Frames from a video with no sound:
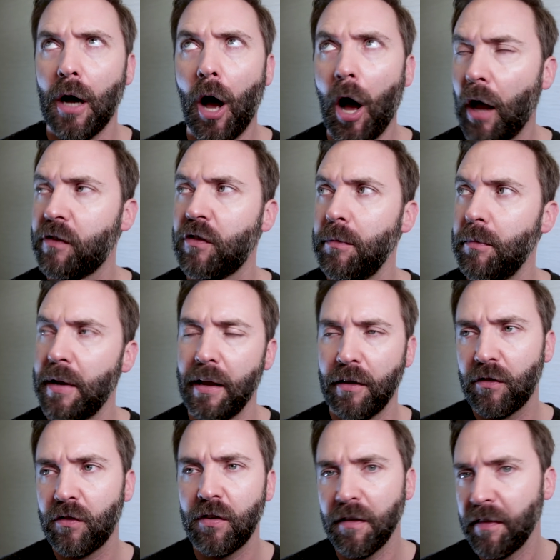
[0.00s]

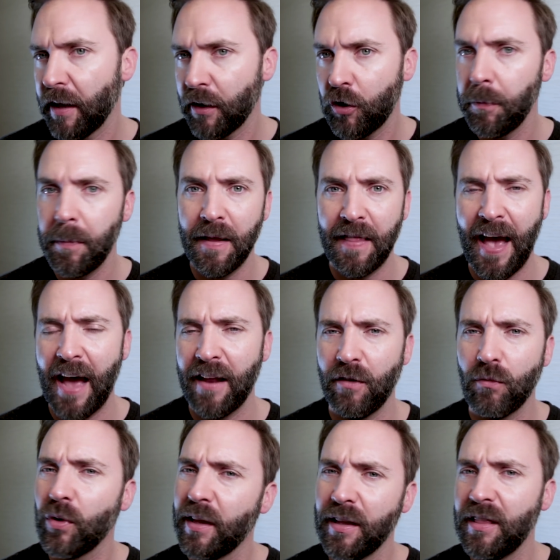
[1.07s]
awesomeness that could be that,
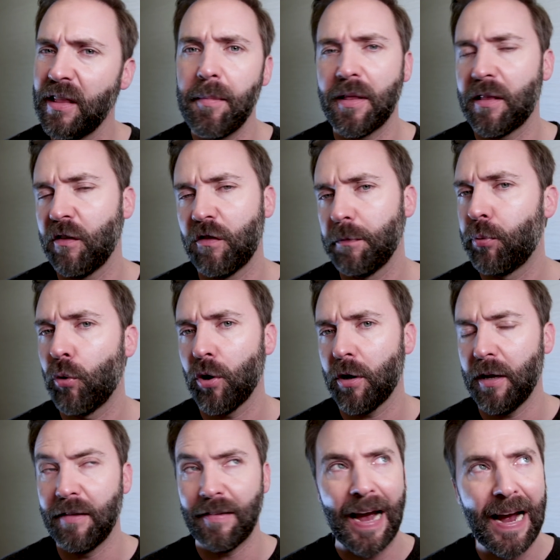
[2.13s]
and really limit the support
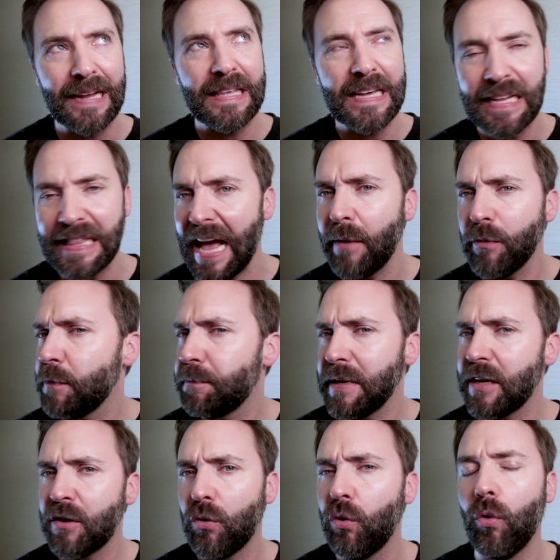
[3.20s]
guns. I think that would
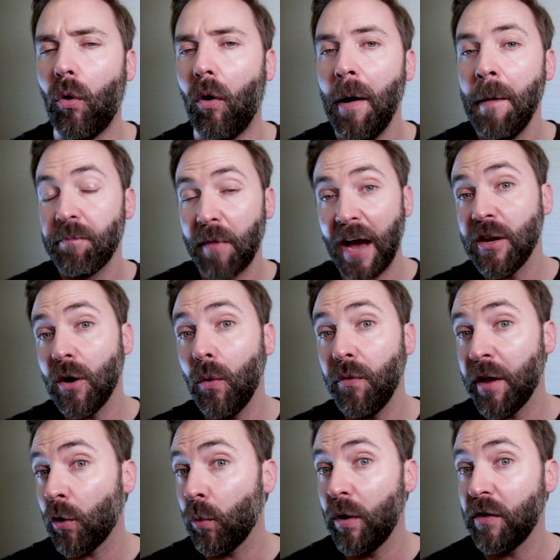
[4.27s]
be cool. I know
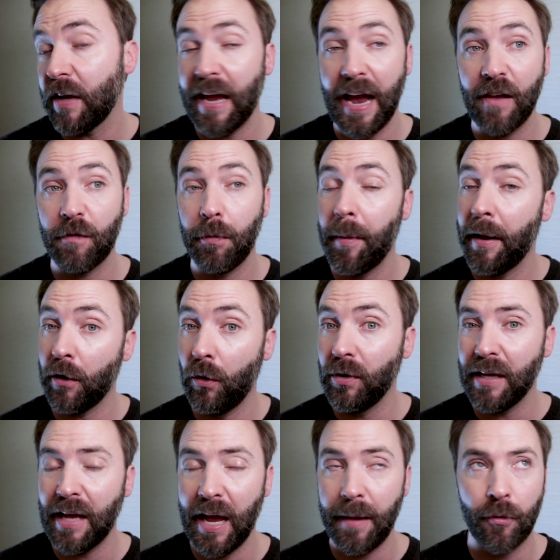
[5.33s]
there was a gas blowback
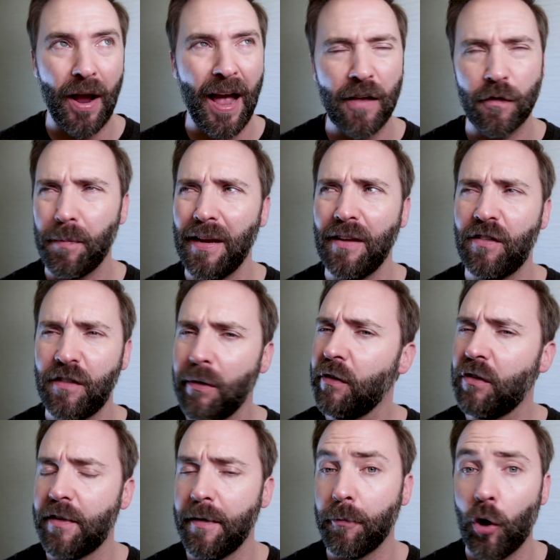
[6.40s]
only game, or has been a
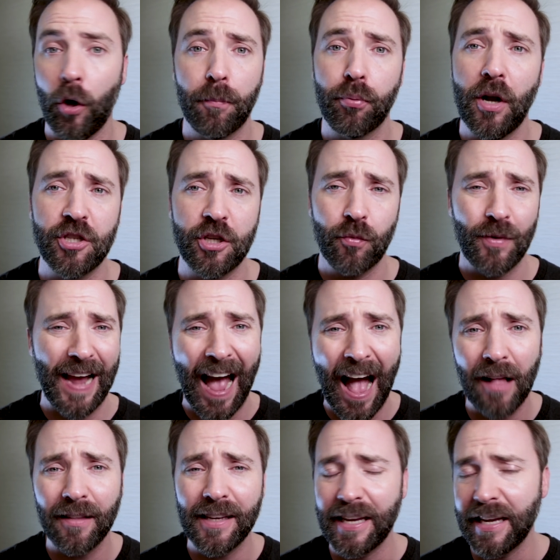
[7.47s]
series of them, called Project
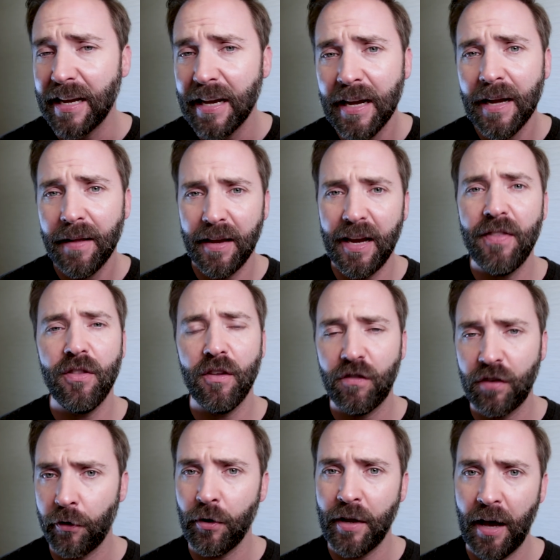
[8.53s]
Reality in the
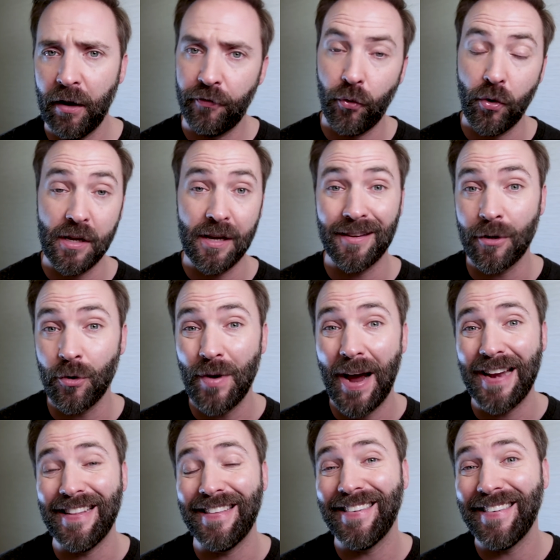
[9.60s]
Southern California,
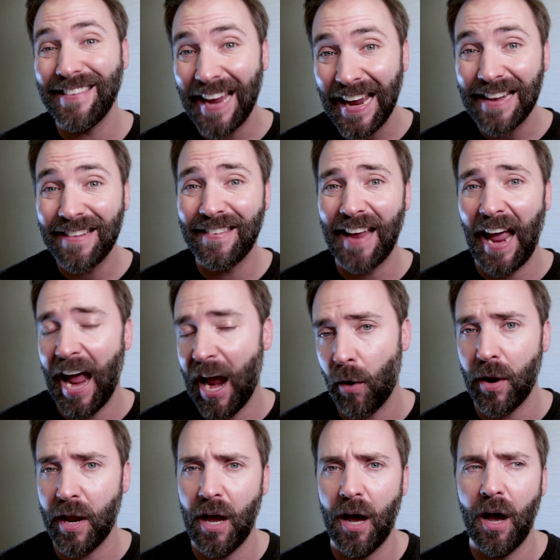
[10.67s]
United States
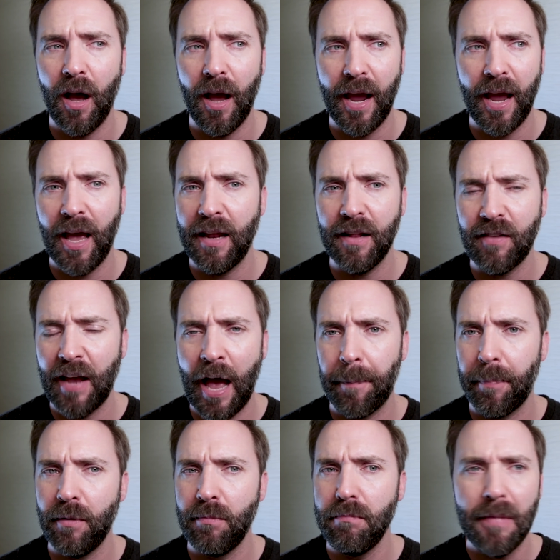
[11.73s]
area, and it's
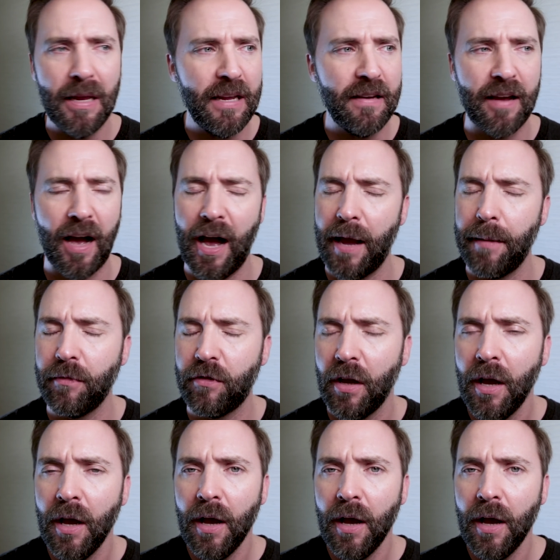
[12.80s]
happened many times,